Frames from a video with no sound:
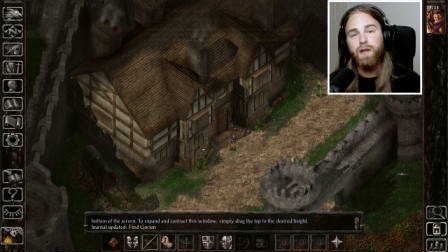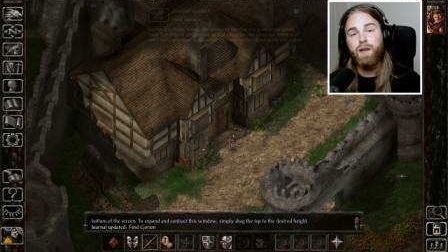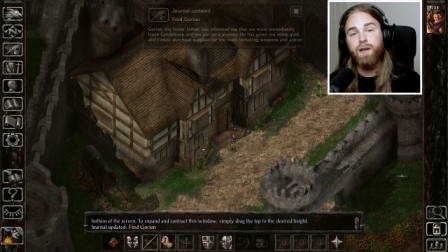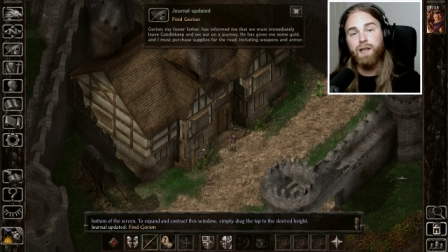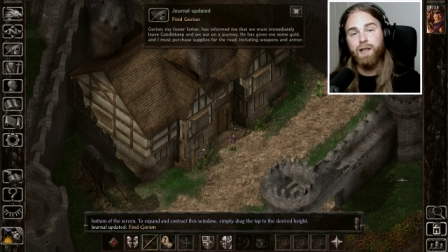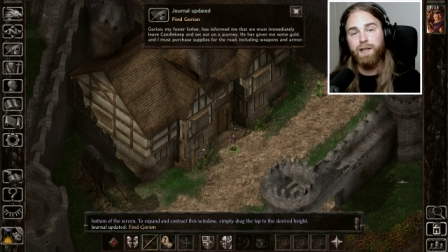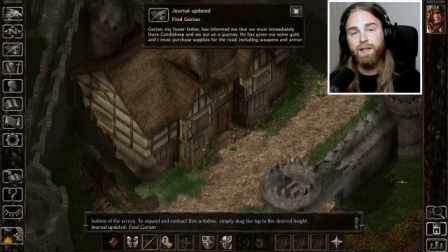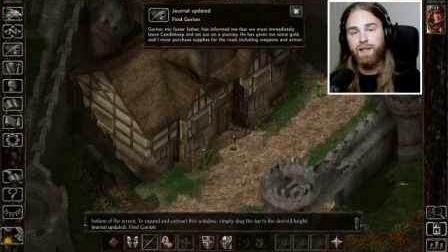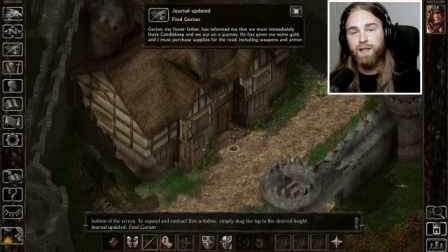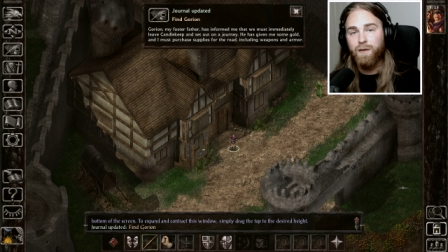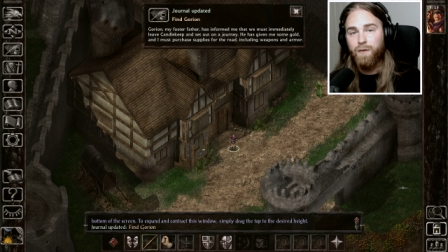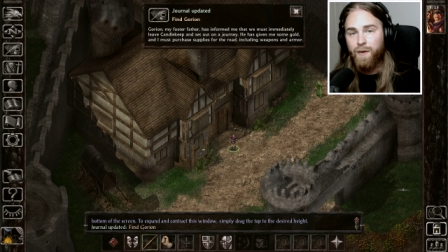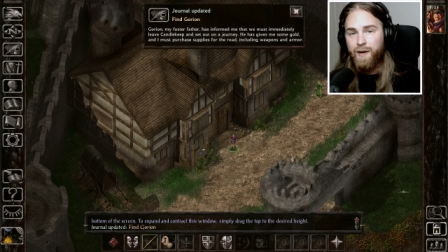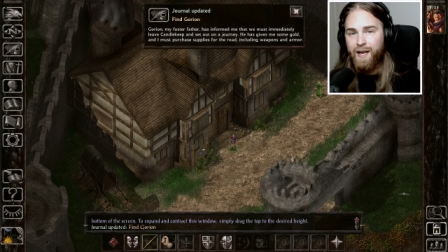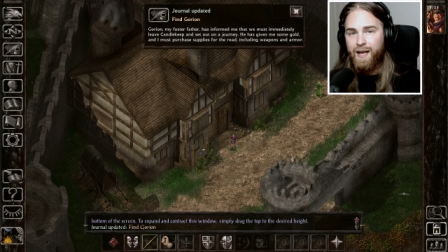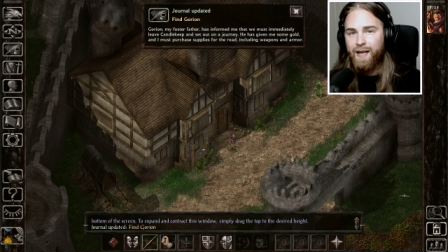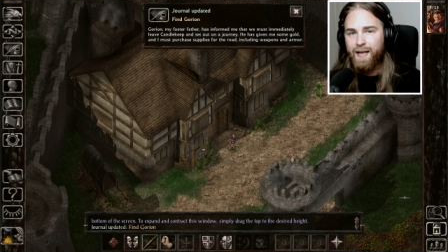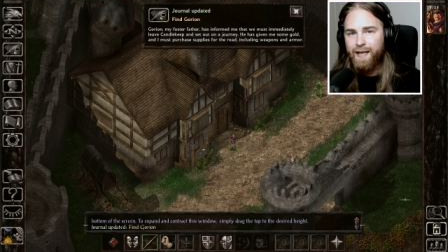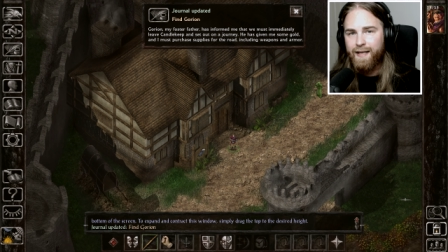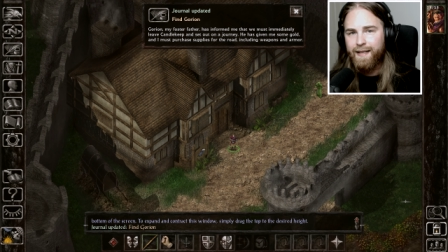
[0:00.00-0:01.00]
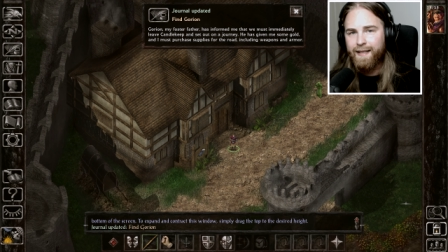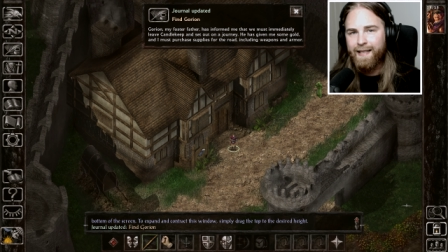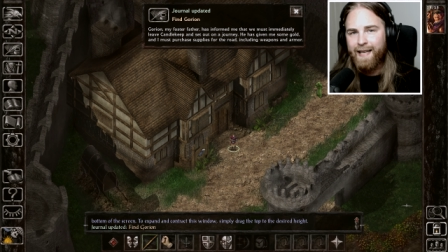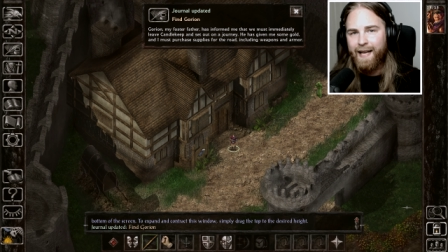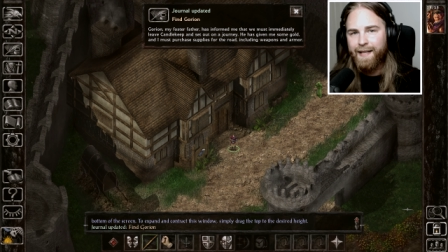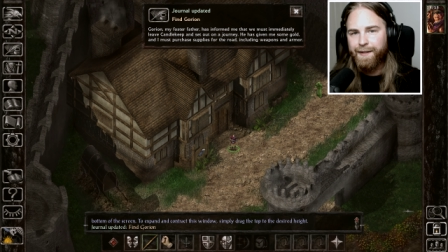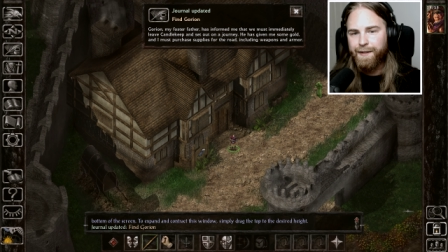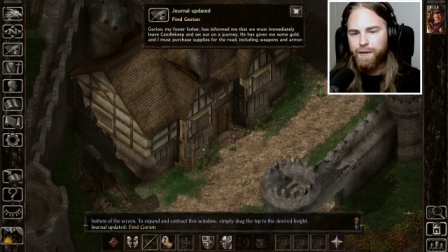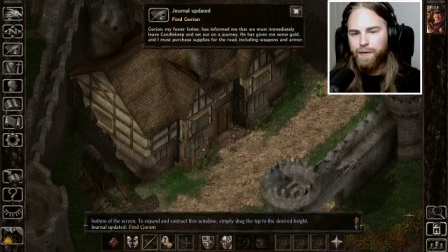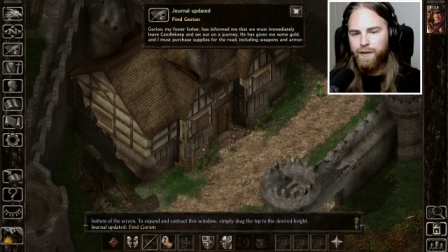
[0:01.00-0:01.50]
Okay, so we are in
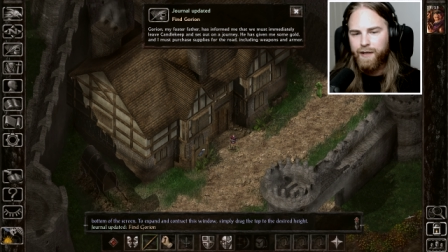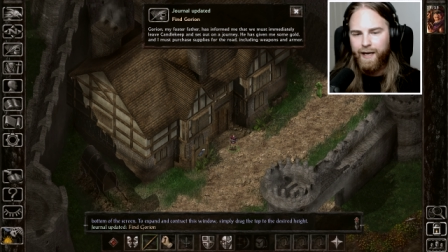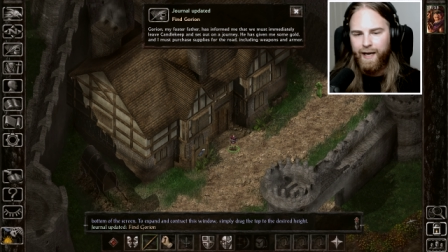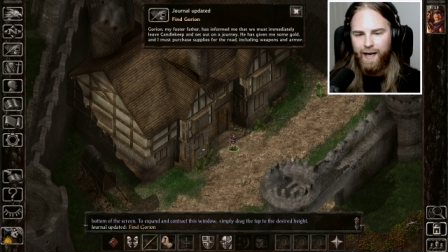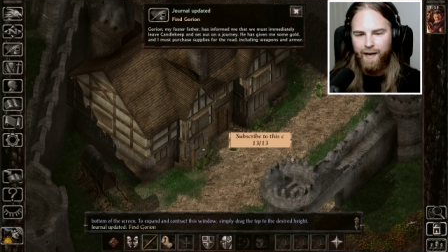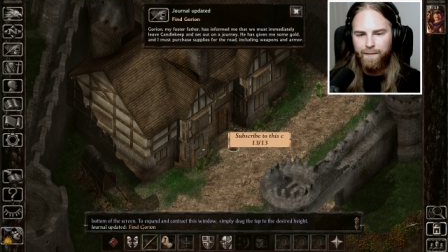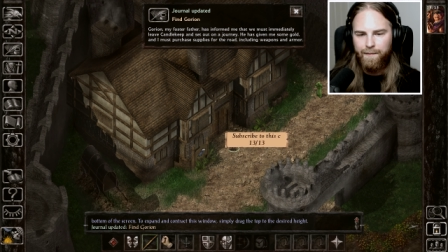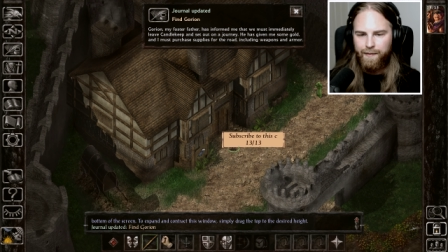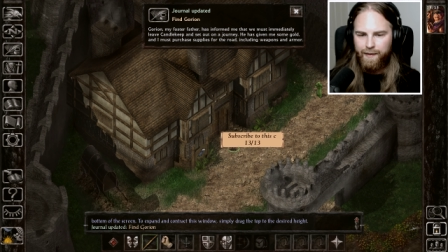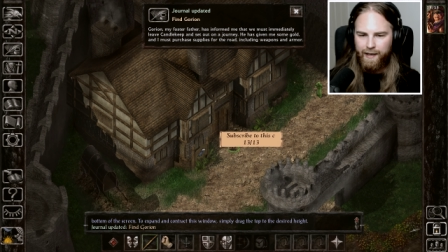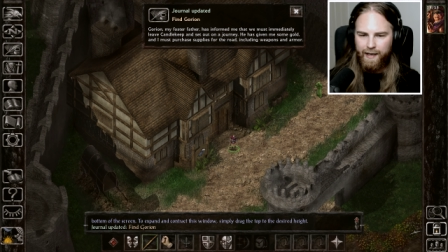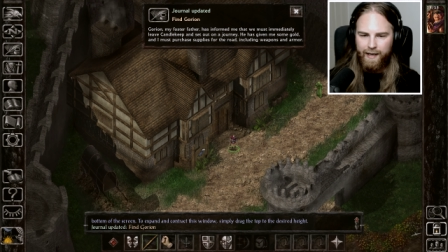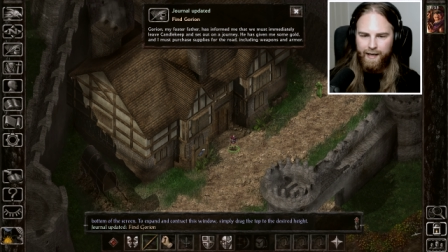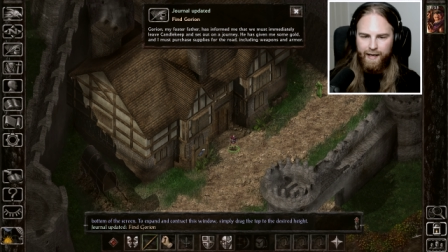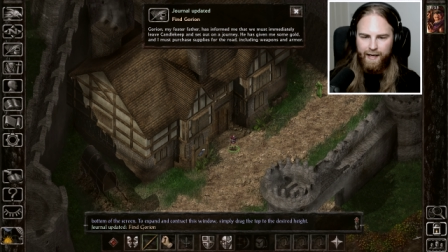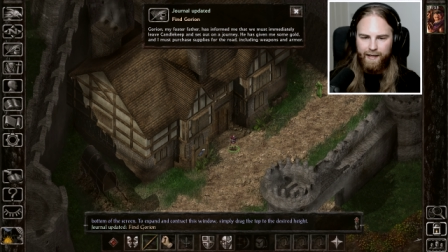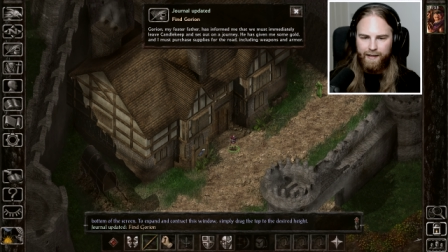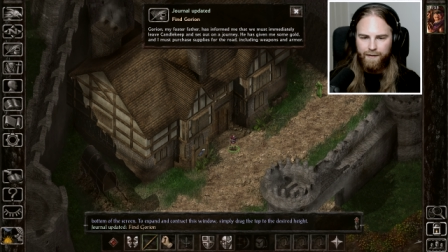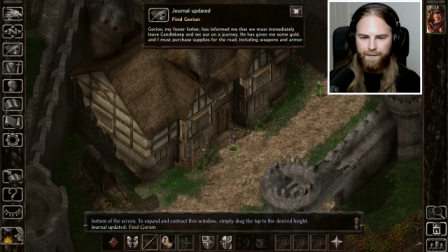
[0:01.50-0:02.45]
Candlekeep.